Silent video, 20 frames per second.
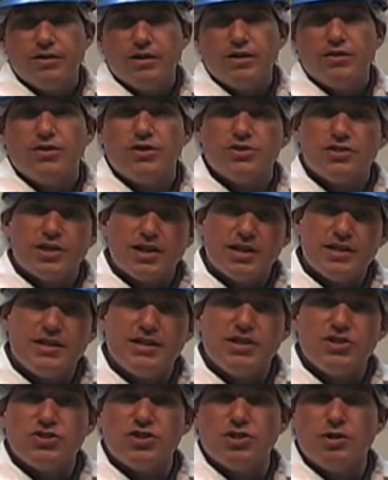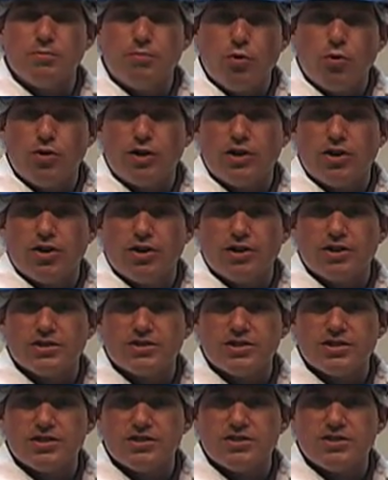There's a condition in pork
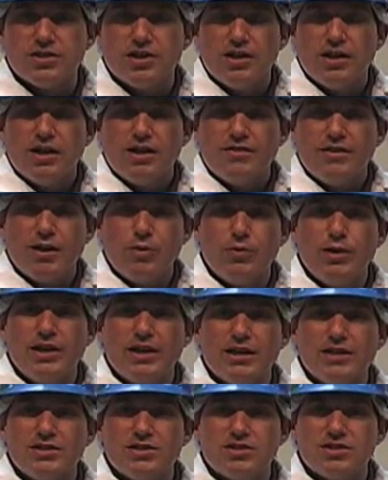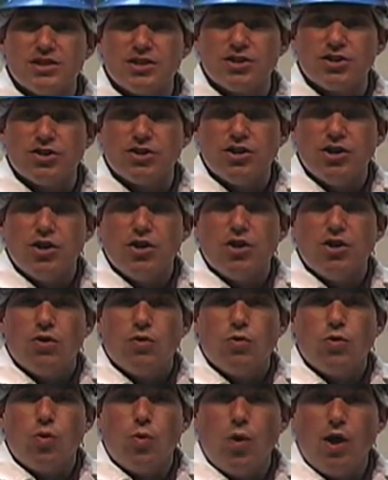carcasses that we consider
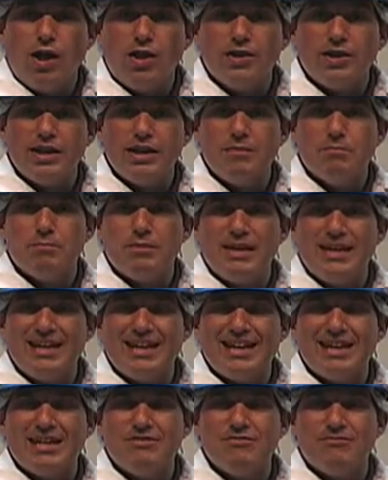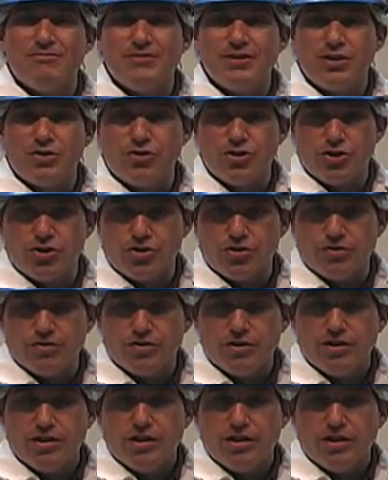quality being inferior.